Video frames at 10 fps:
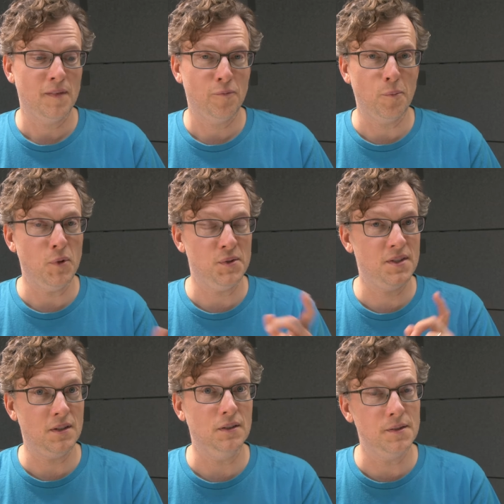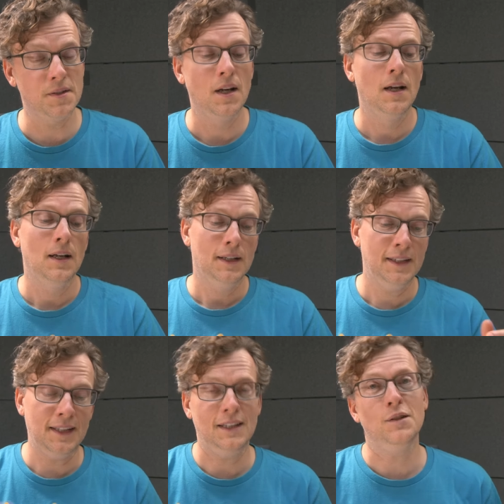from those signals
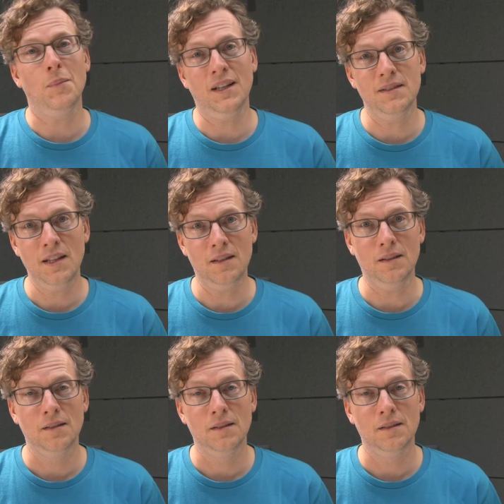getting into my antenna,